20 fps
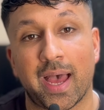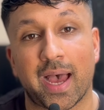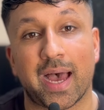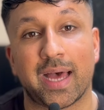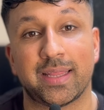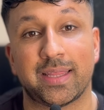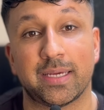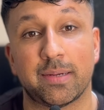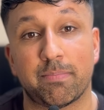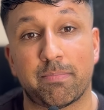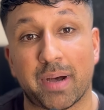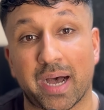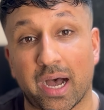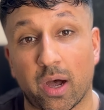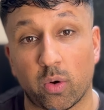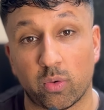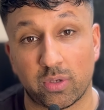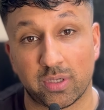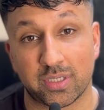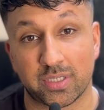I think
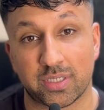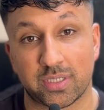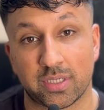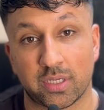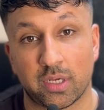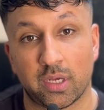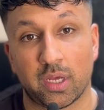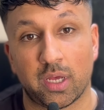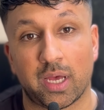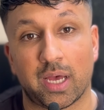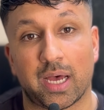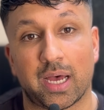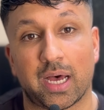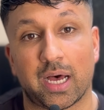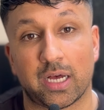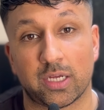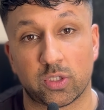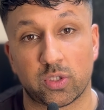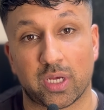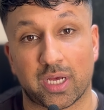powders
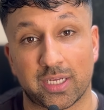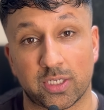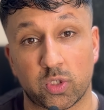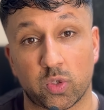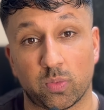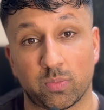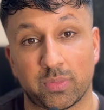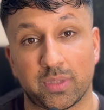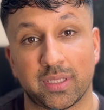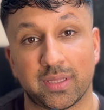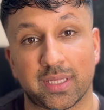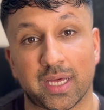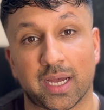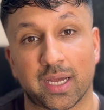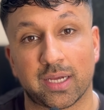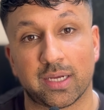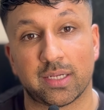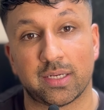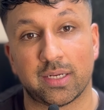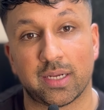are something that
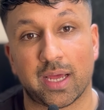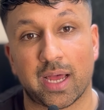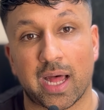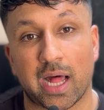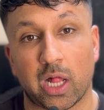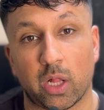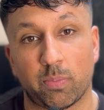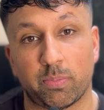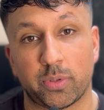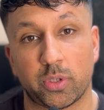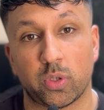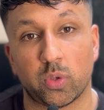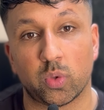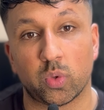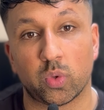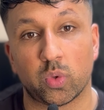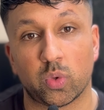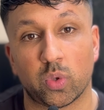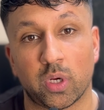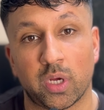can help
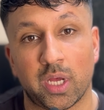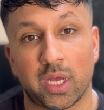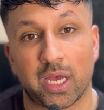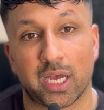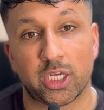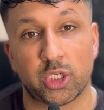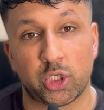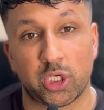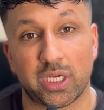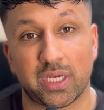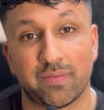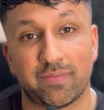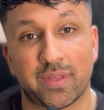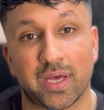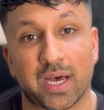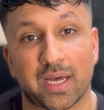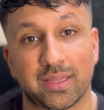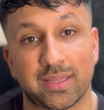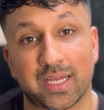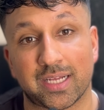you achieve
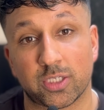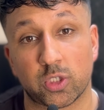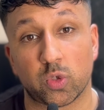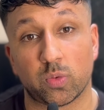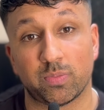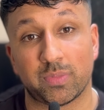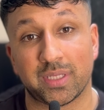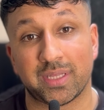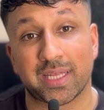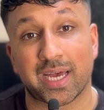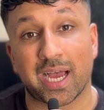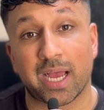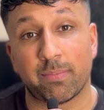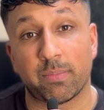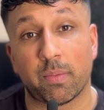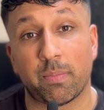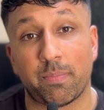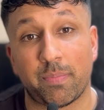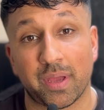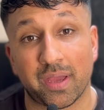that, and that's something that I'm
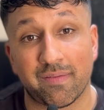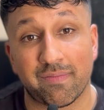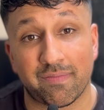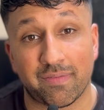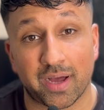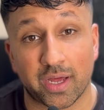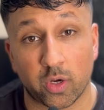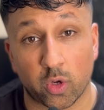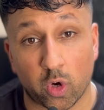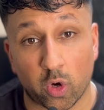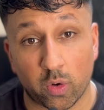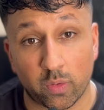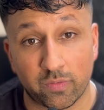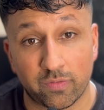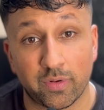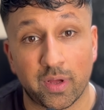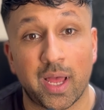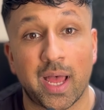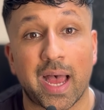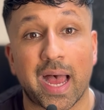a big fan of.
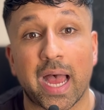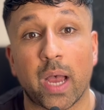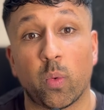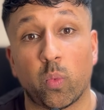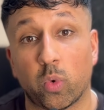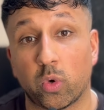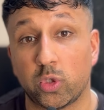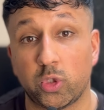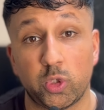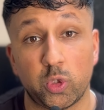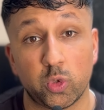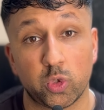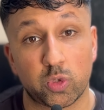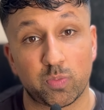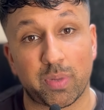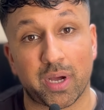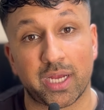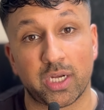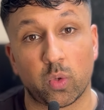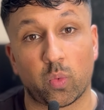I would use
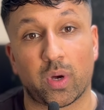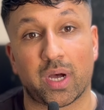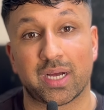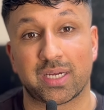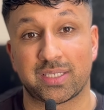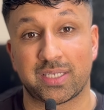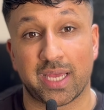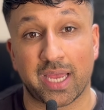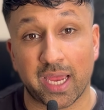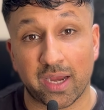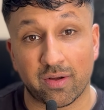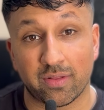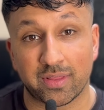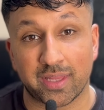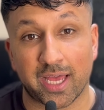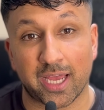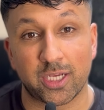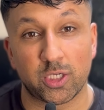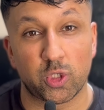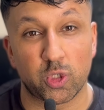spider wax here and
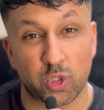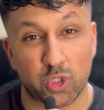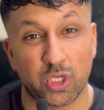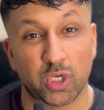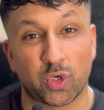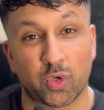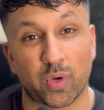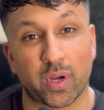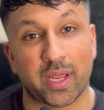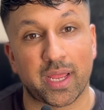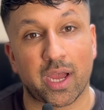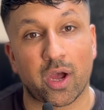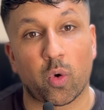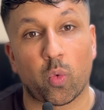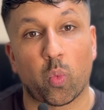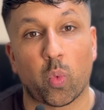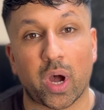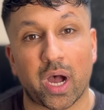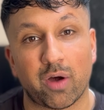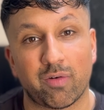there just to create a
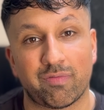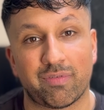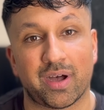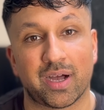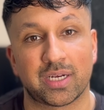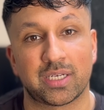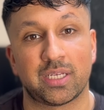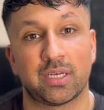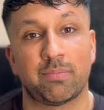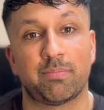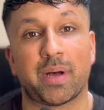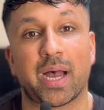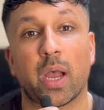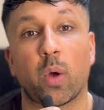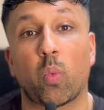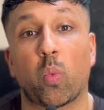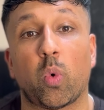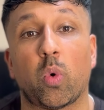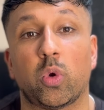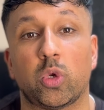wow factor, but I
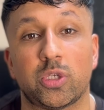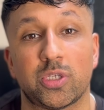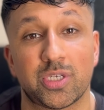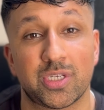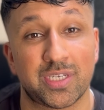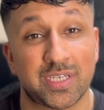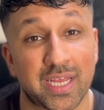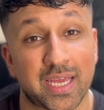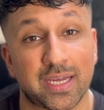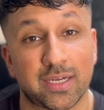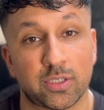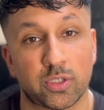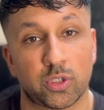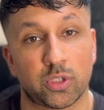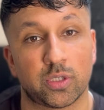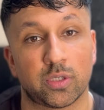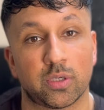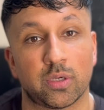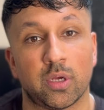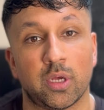would stick
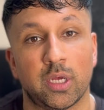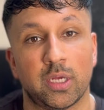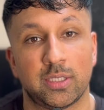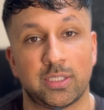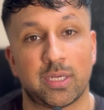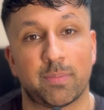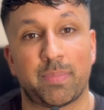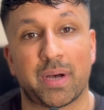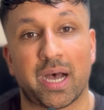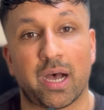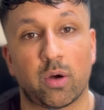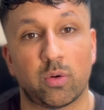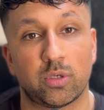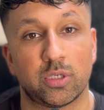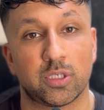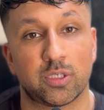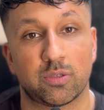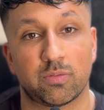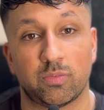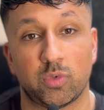to
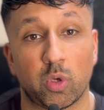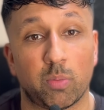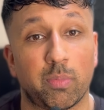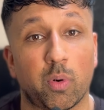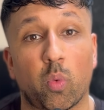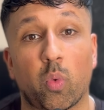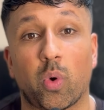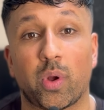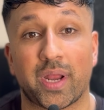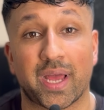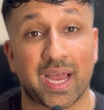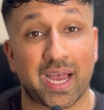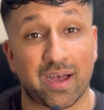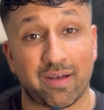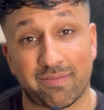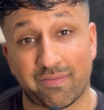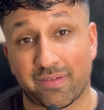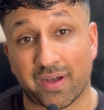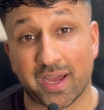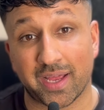powders. Number one, I
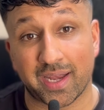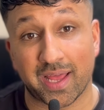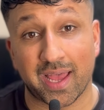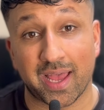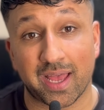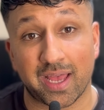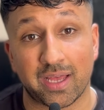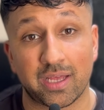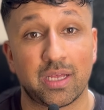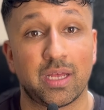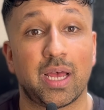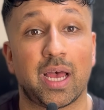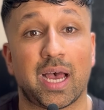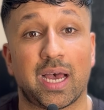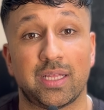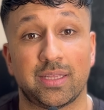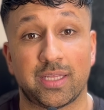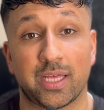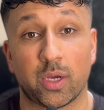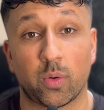have fine hair
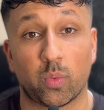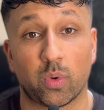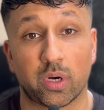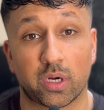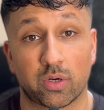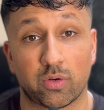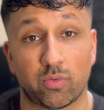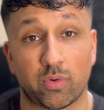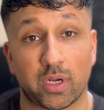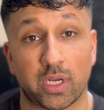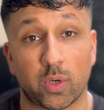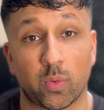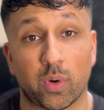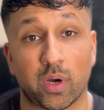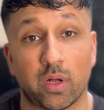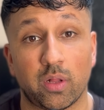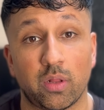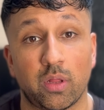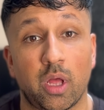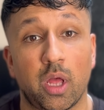and they work really
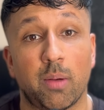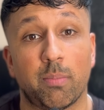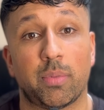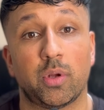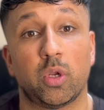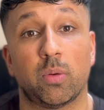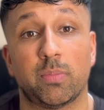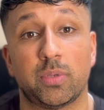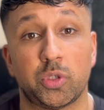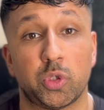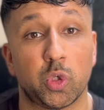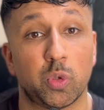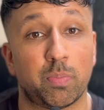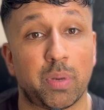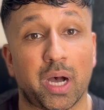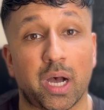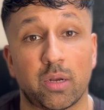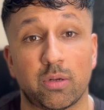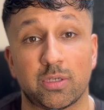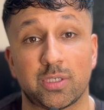well, but number two,
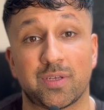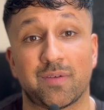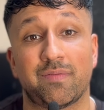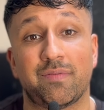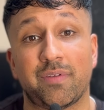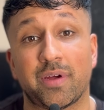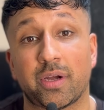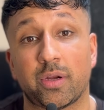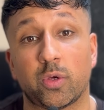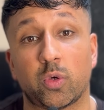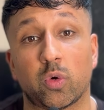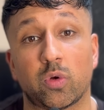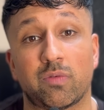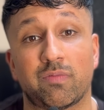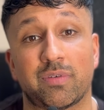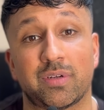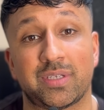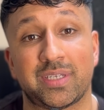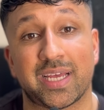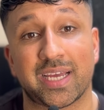powders are very good
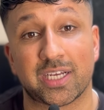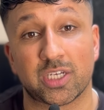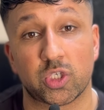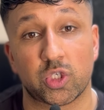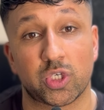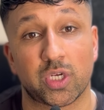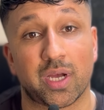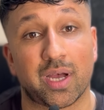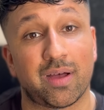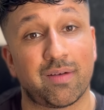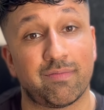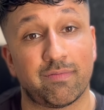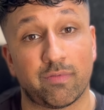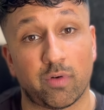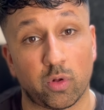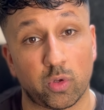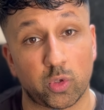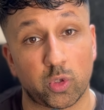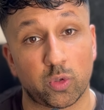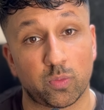for texture and
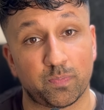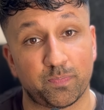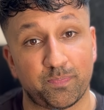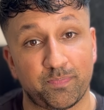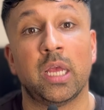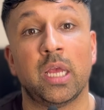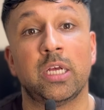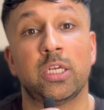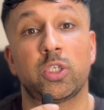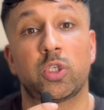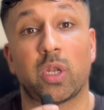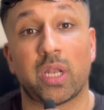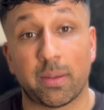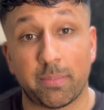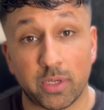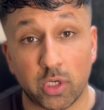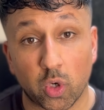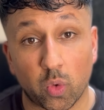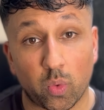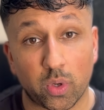volume. So let
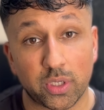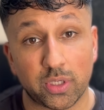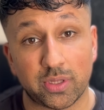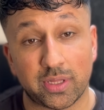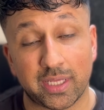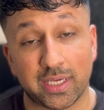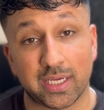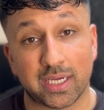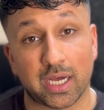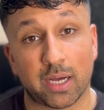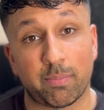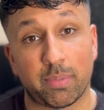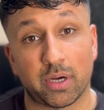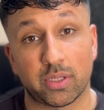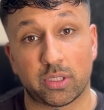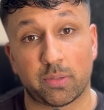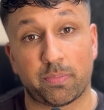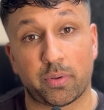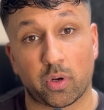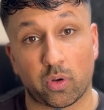me know what you think about
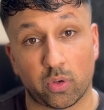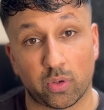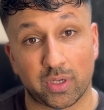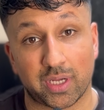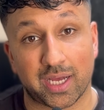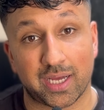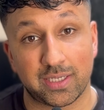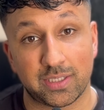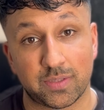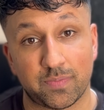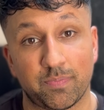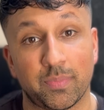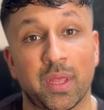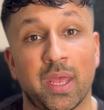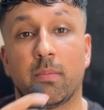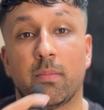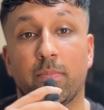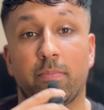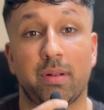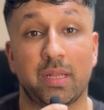the product, guys.
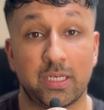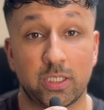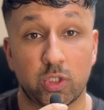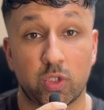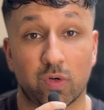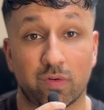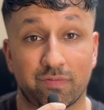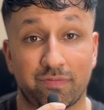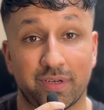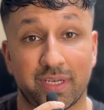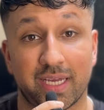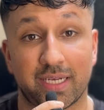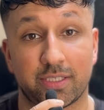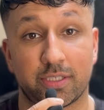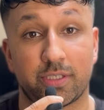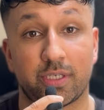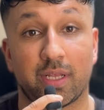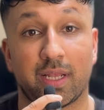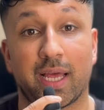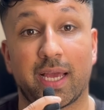Please don't forget
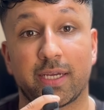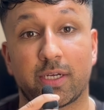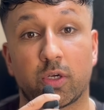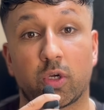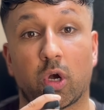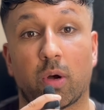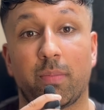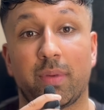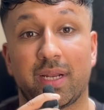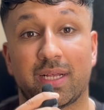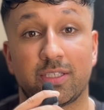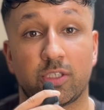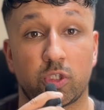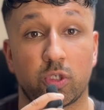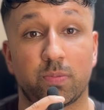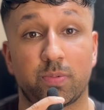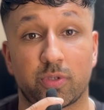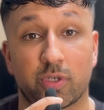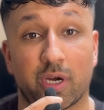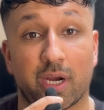to like, comment, and
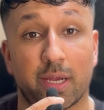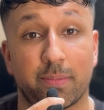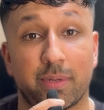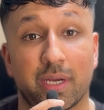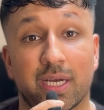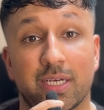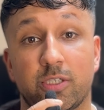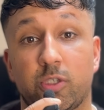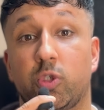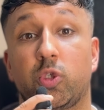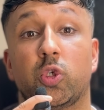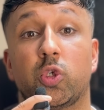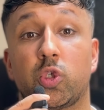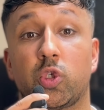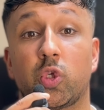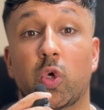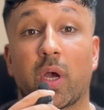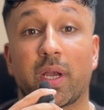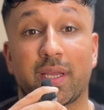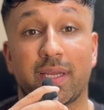subscribe, guys, just
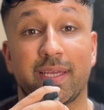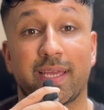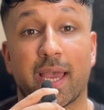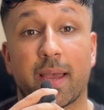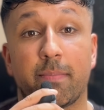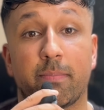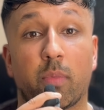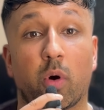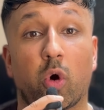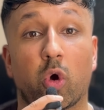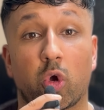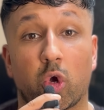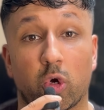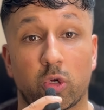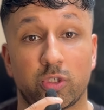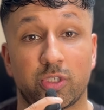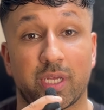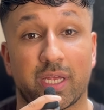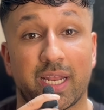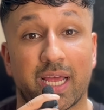so I can get more
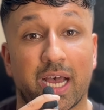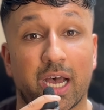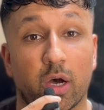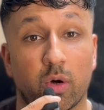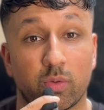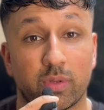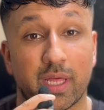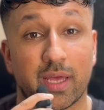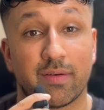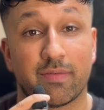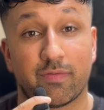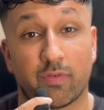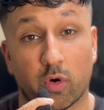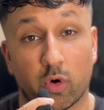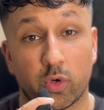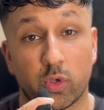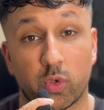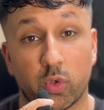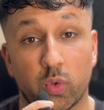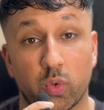content out there
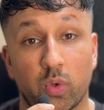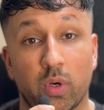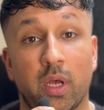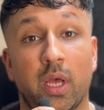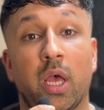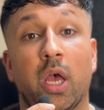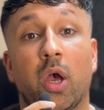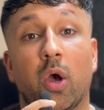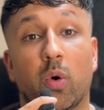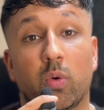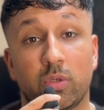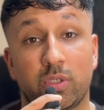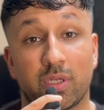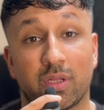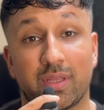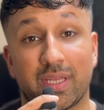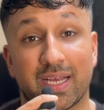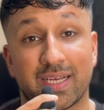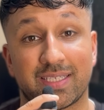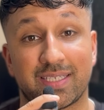for you. Until
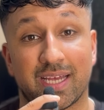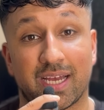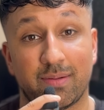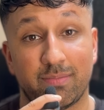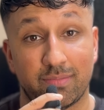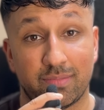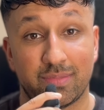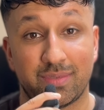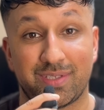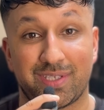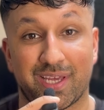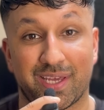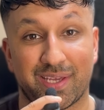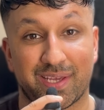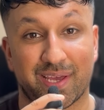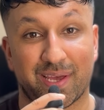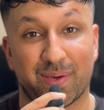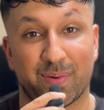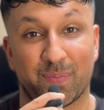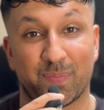next time, take
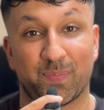care.